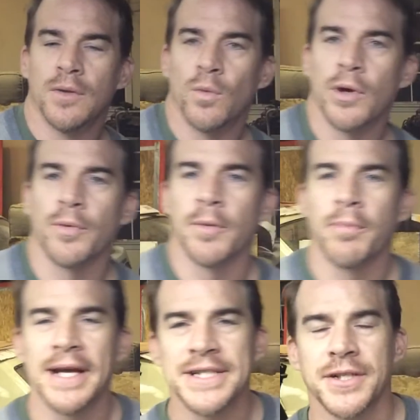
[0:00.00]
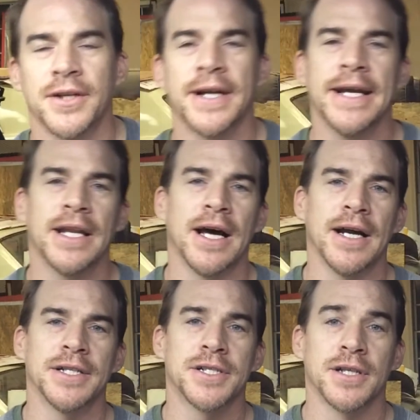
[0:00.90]
When replacing your
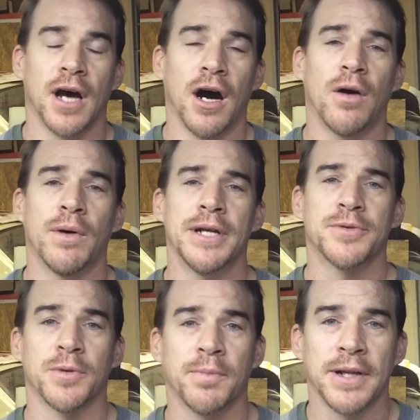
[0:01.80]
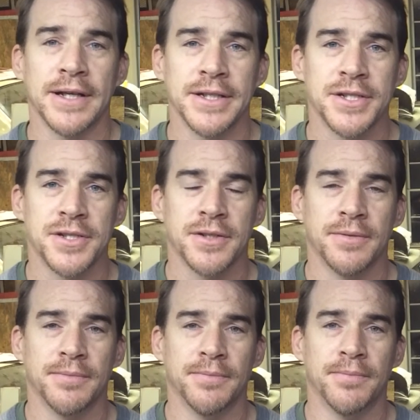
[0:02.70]
headlights, always replace
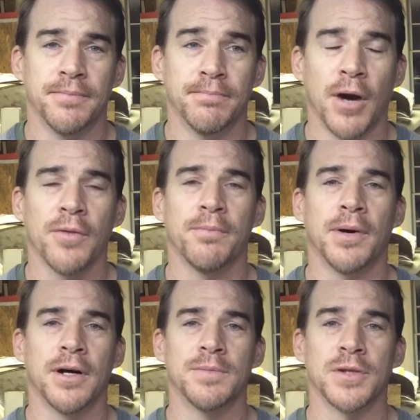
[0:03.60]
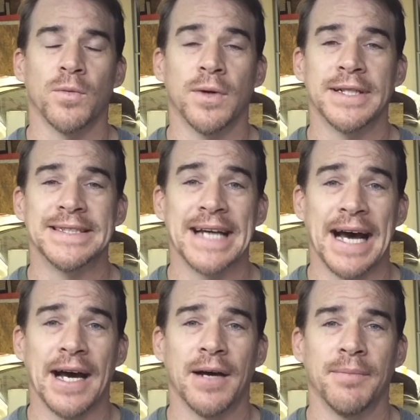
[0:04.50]
both bulbs at one
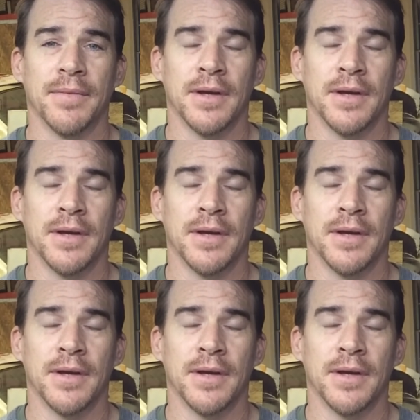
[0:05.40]
time.